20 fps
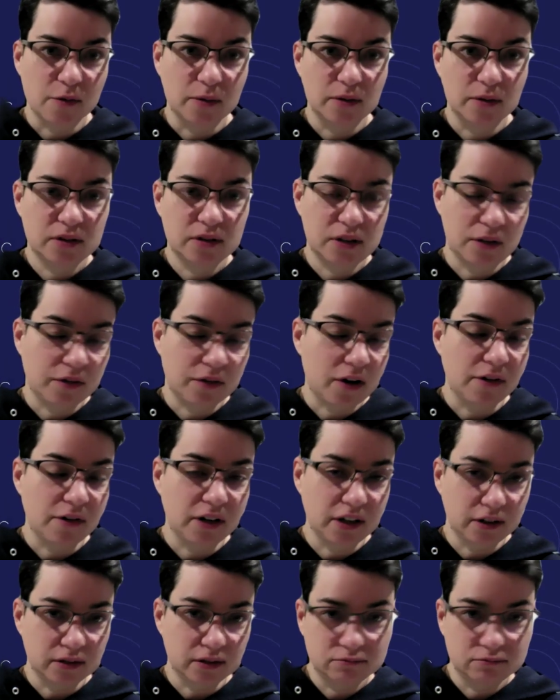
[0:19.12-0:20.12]

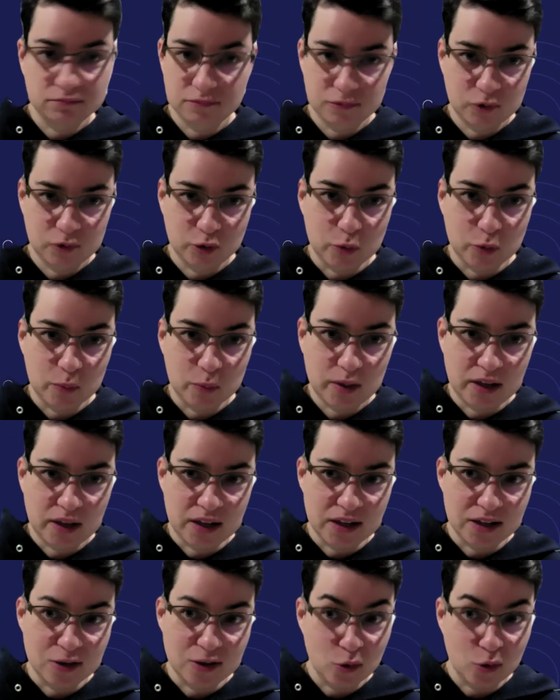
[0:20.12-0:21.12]
self-governing group
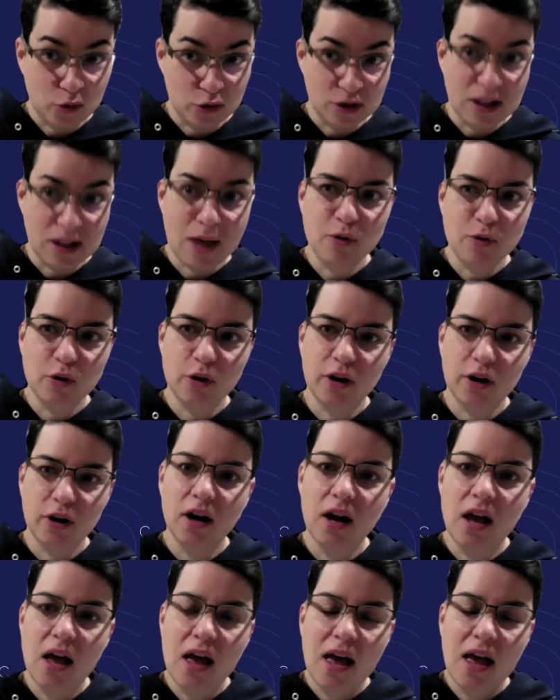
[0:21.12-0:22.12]
in Northern
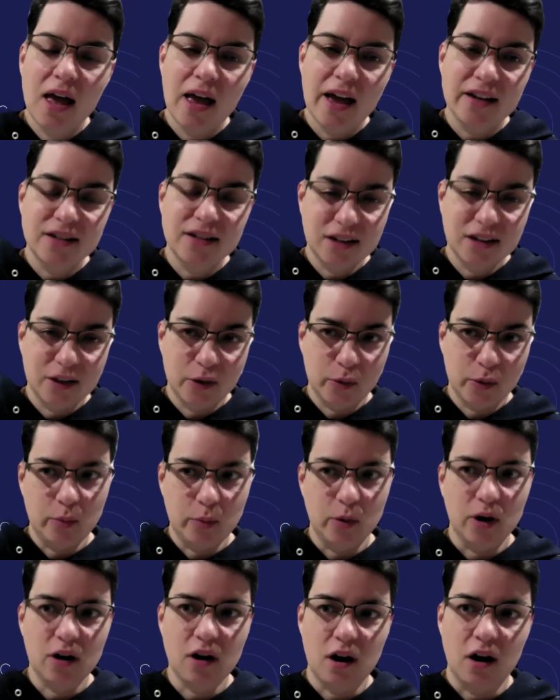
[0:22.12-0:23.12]
Labrador, and together we
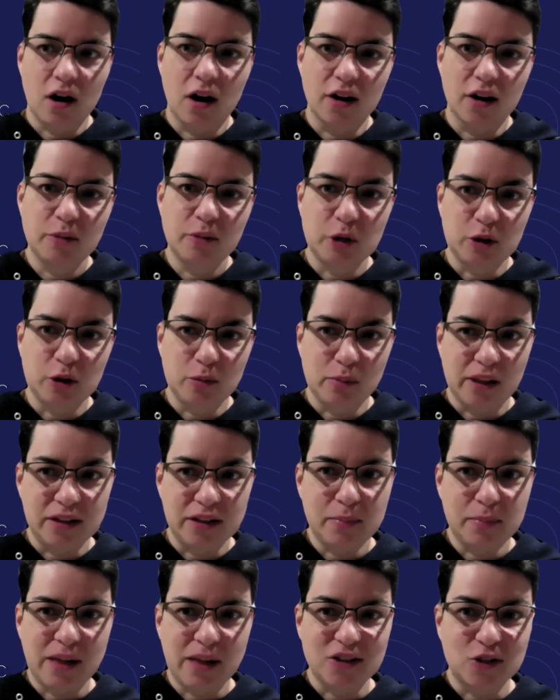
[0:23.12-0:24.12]
work on
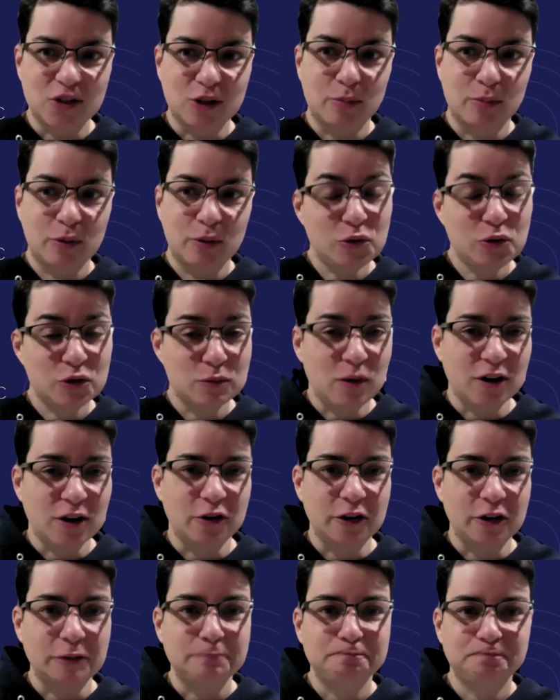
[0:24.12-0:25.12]
community-based plastic pollution
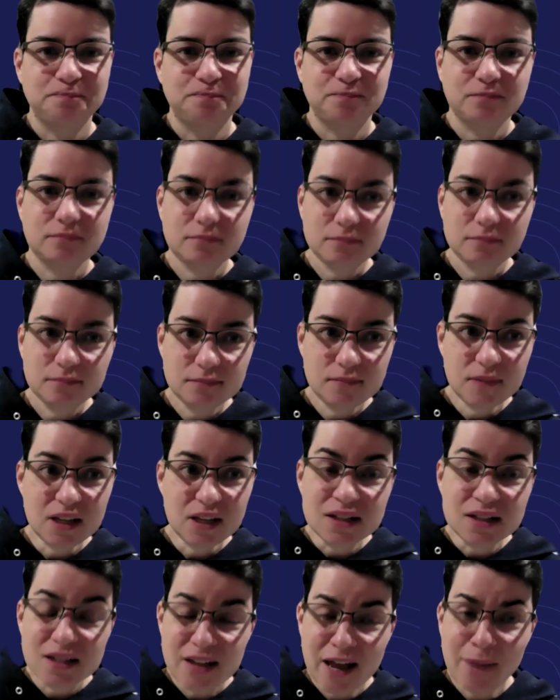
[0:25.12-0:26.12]
monitoring.
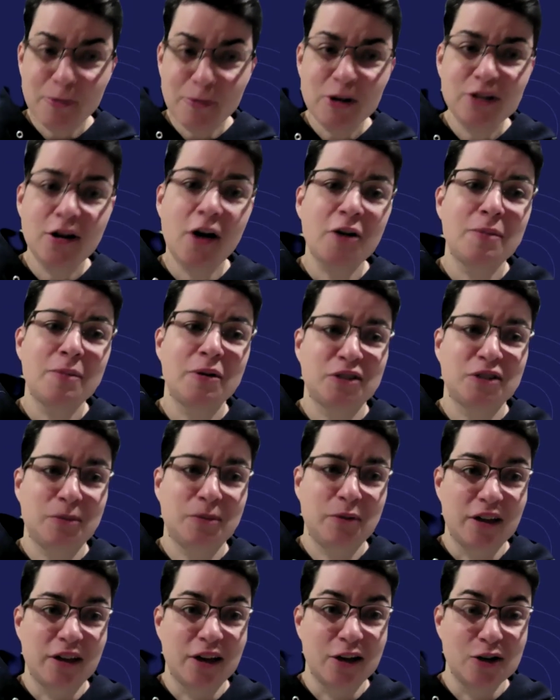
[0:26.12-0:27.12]
Today I'm going to talk about some
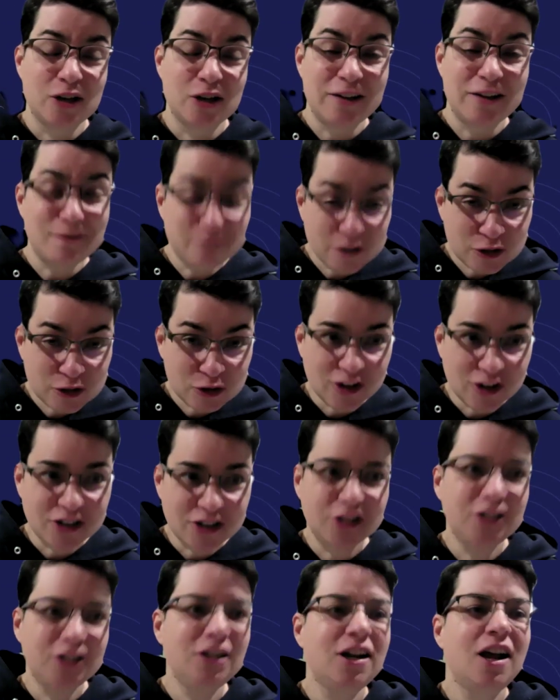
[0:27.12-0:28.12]
of the
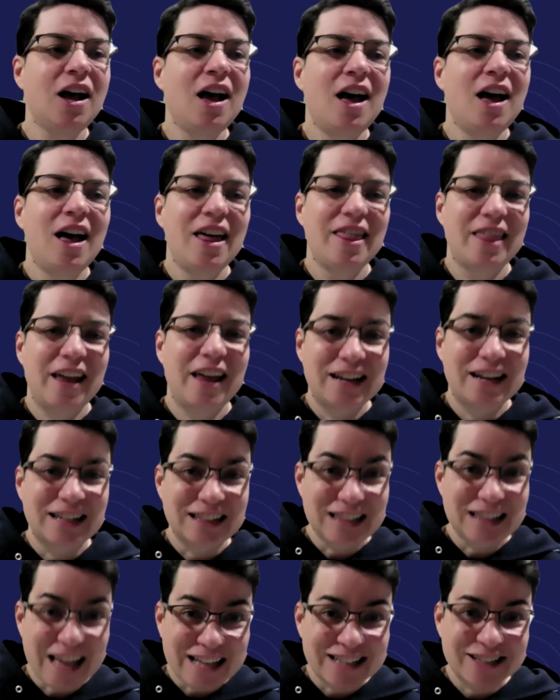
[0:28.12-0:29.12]
infrastructure that
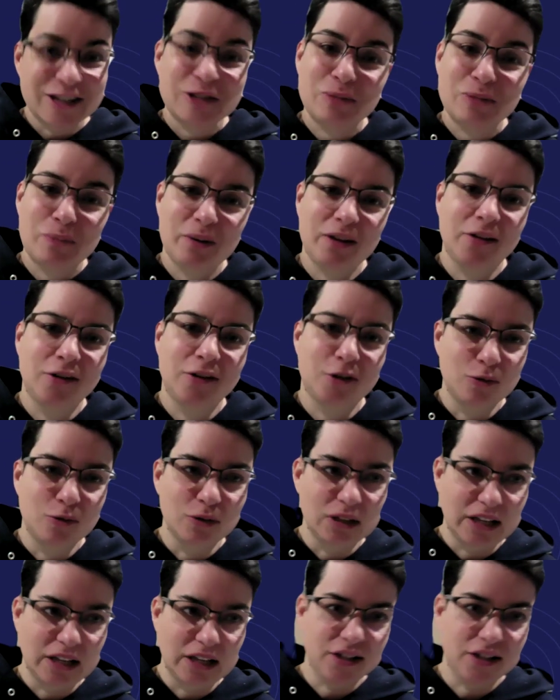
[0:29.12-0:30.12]
lets us be in good
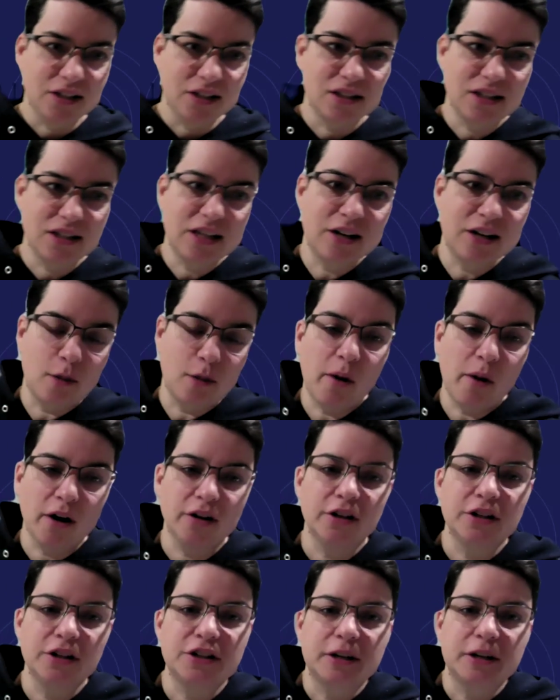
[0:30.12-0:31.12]
relations in our
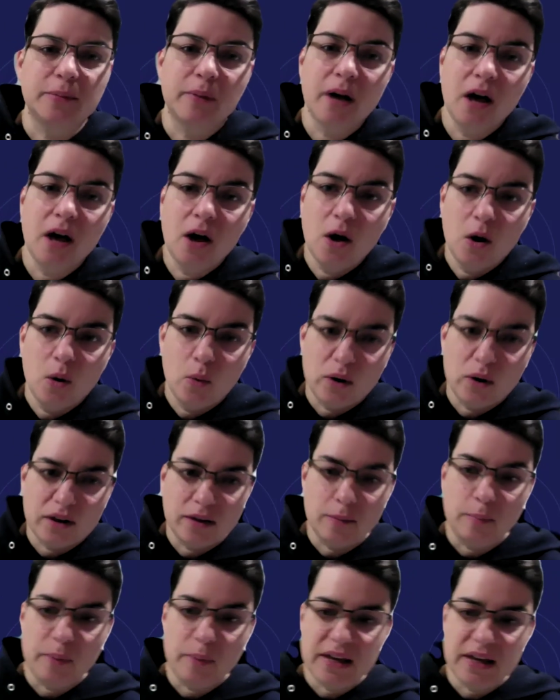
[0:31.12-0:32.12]
partnership. One of the
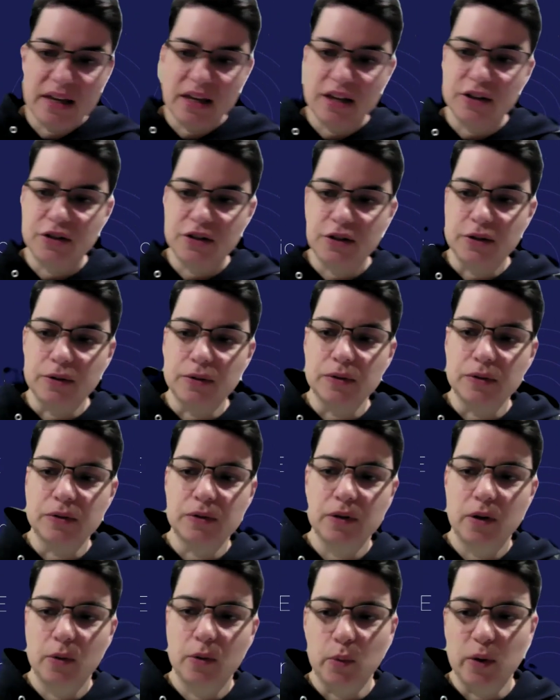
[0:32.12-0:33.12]
big issues
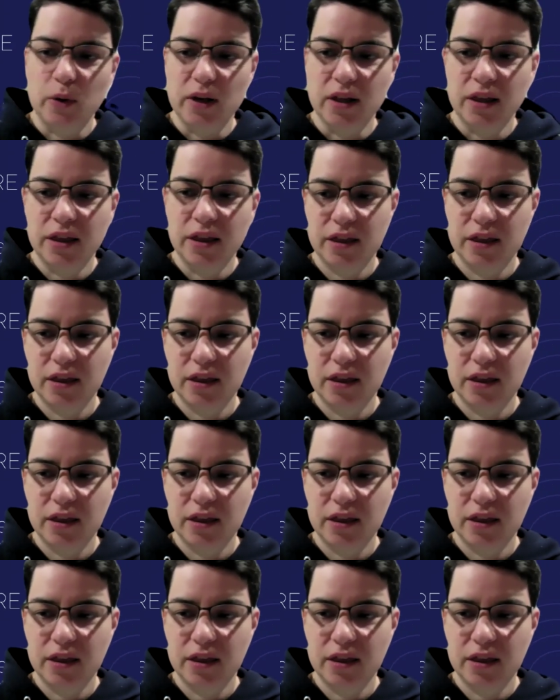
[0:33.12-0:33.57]
with